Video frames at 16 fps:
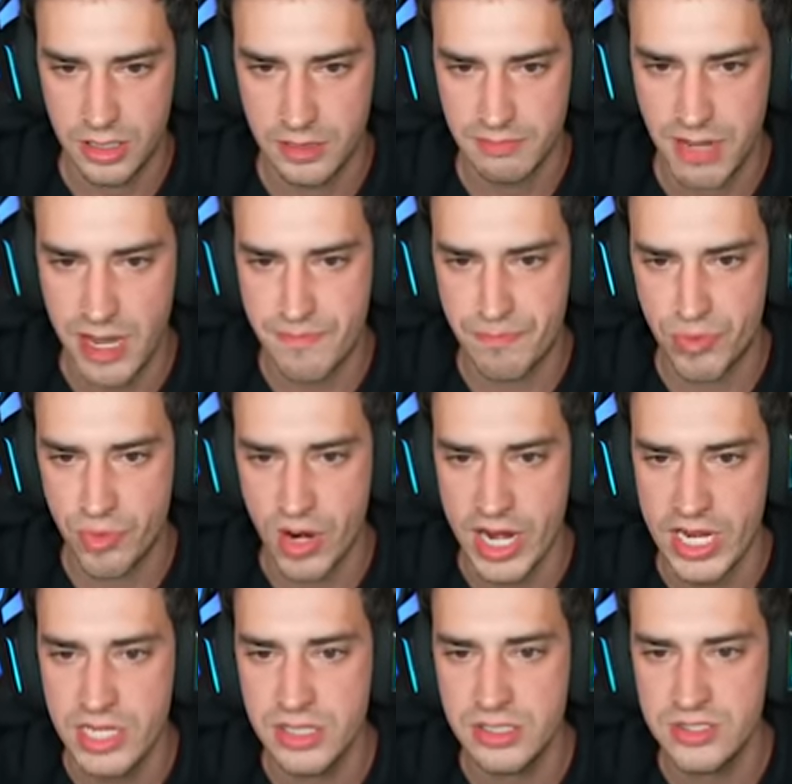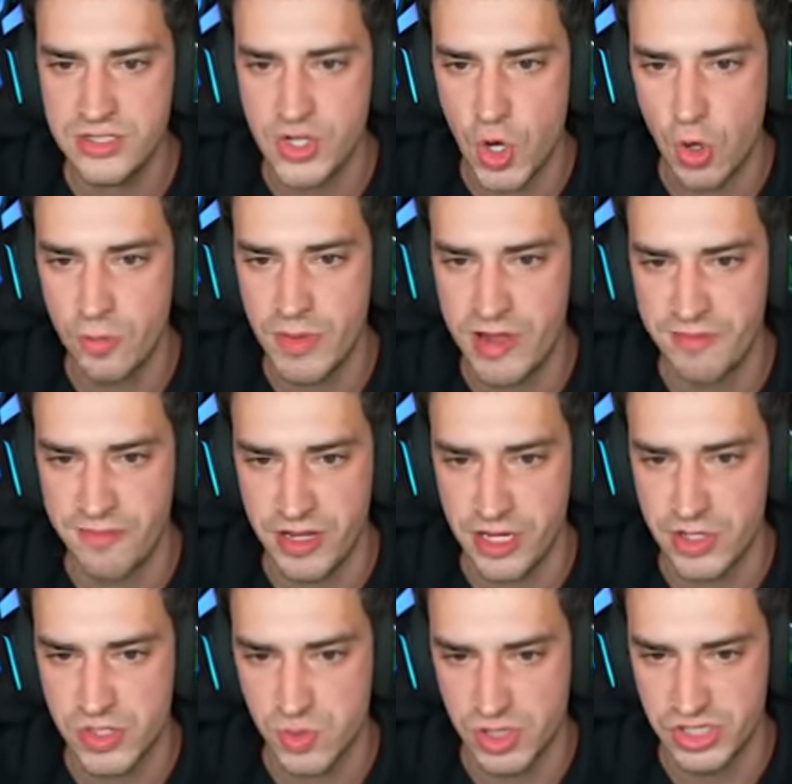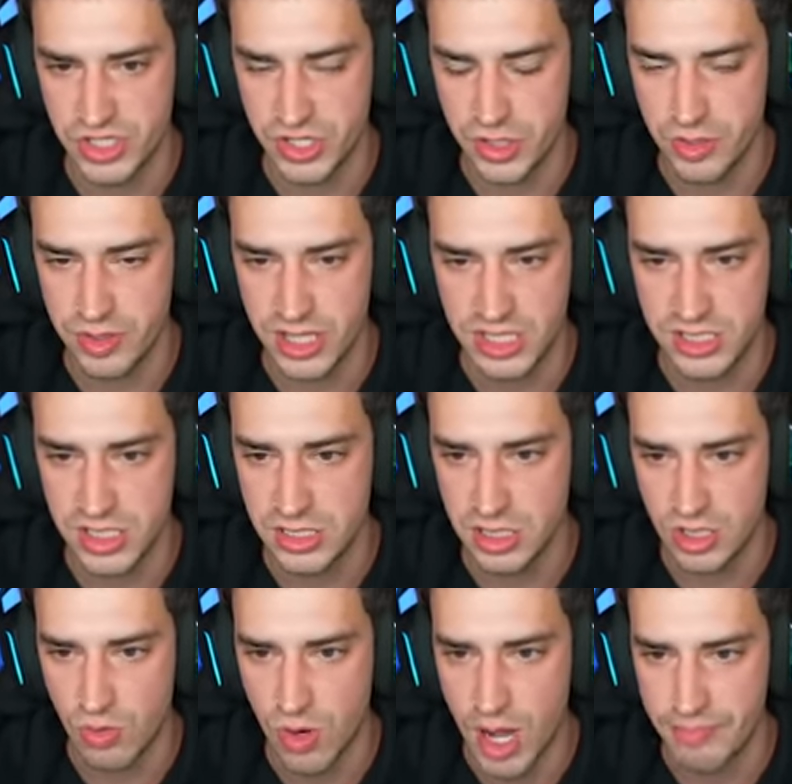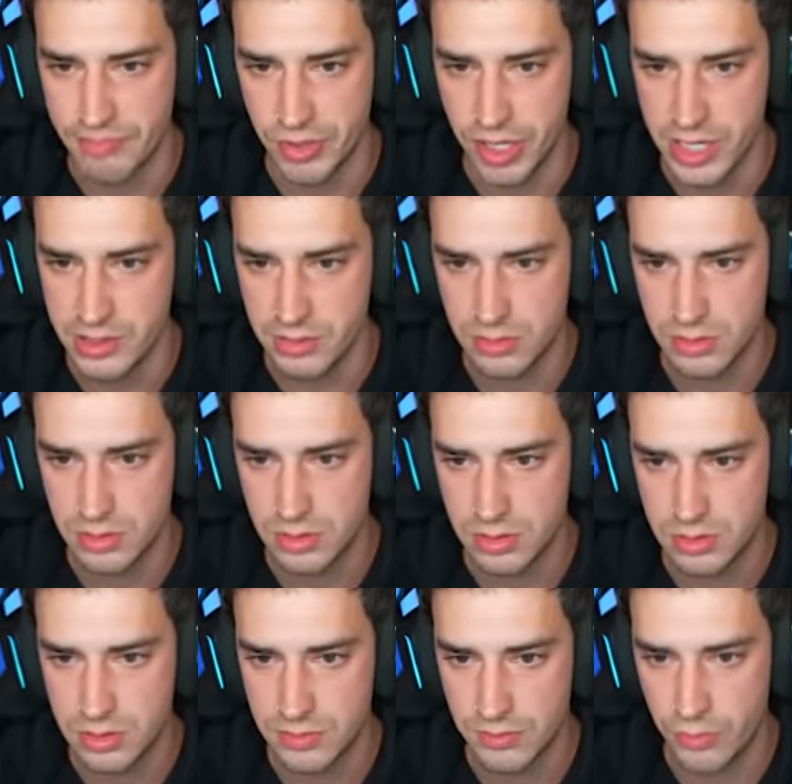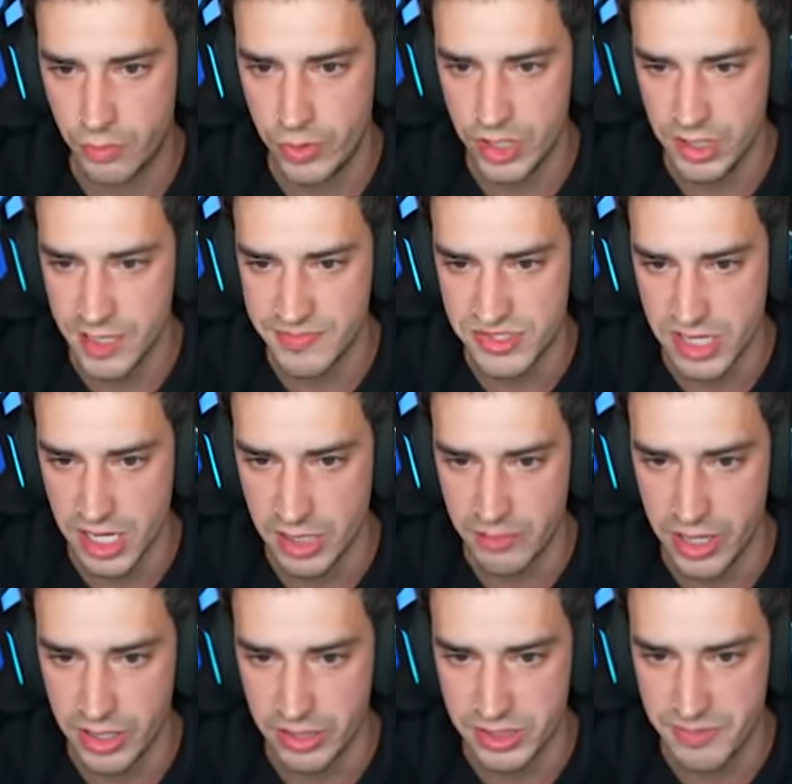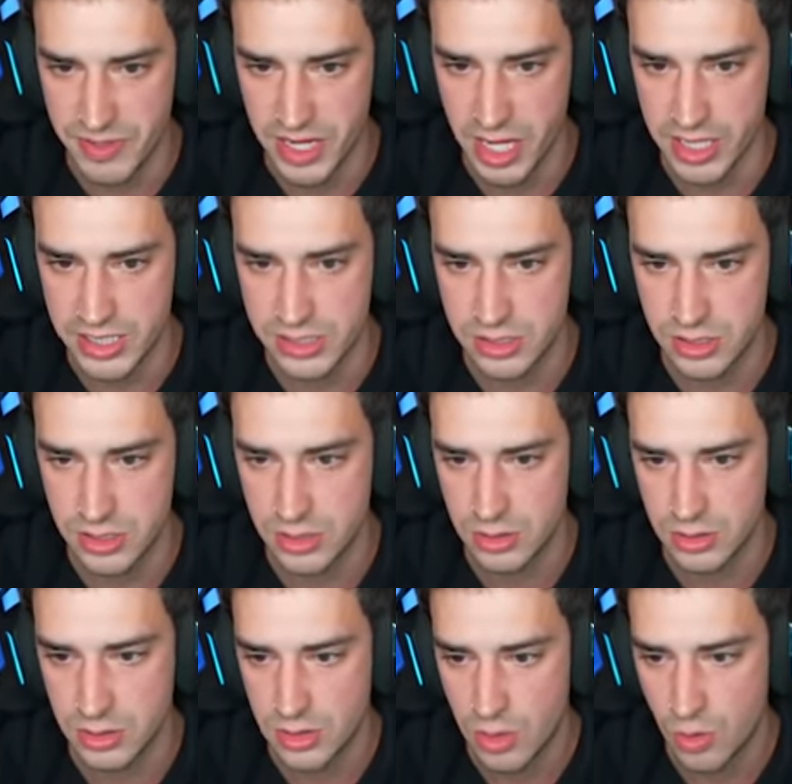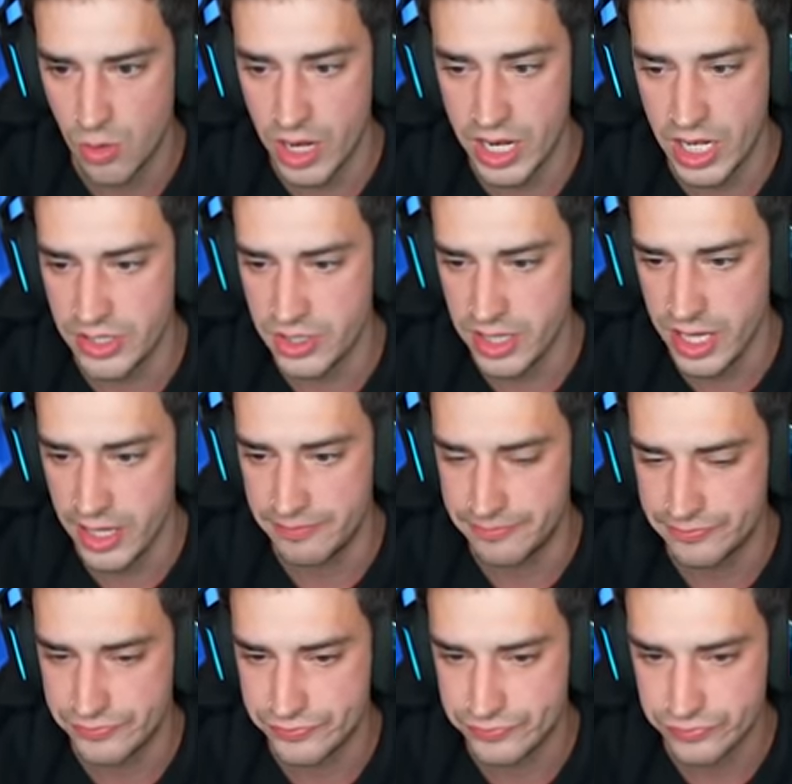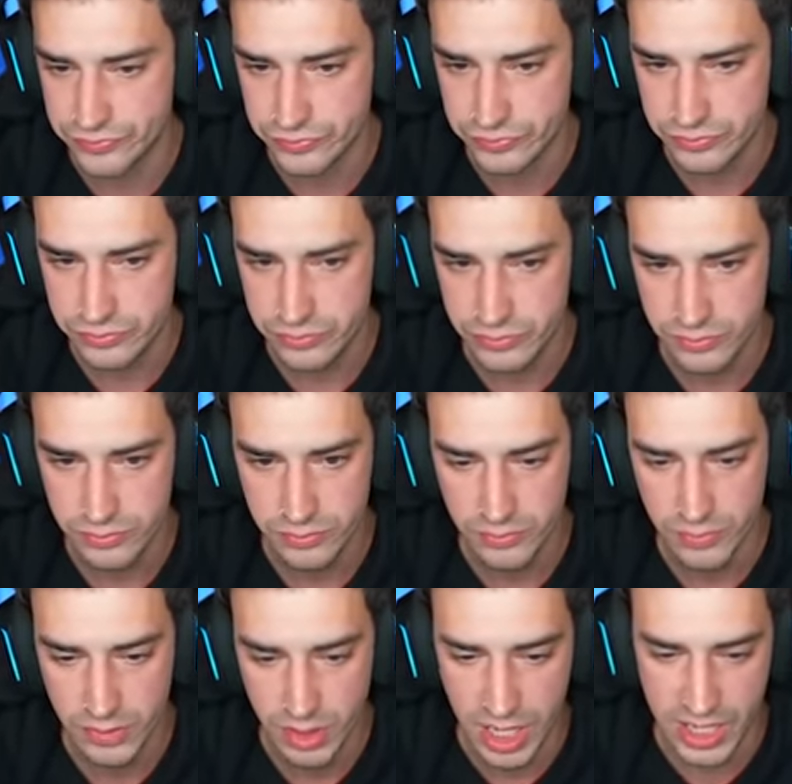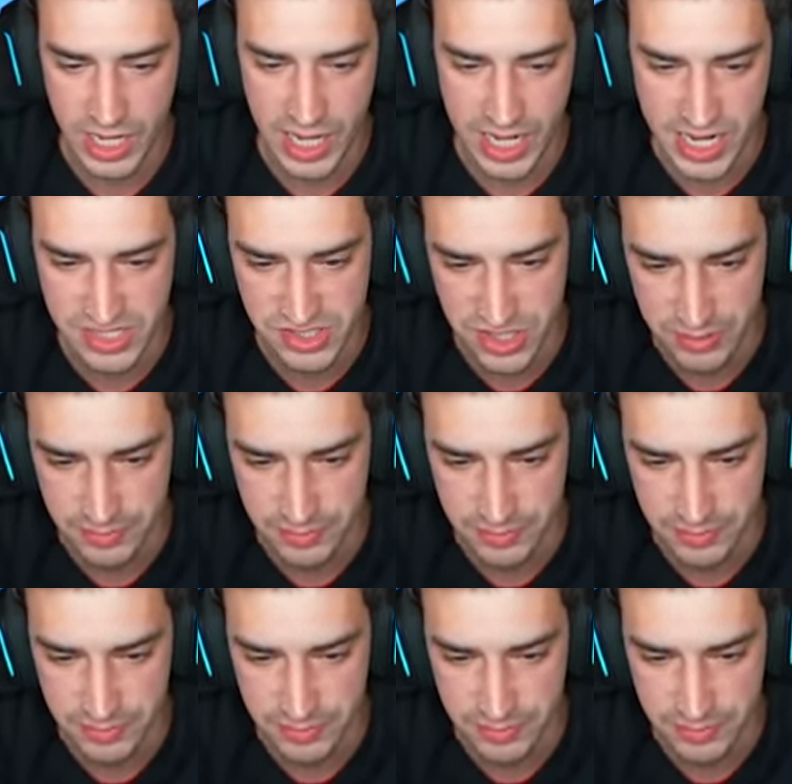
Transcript: My brain told my fingers what to do and they didn't cooperate. Real upset about it, to be honest. Why did I do that? I got antsy.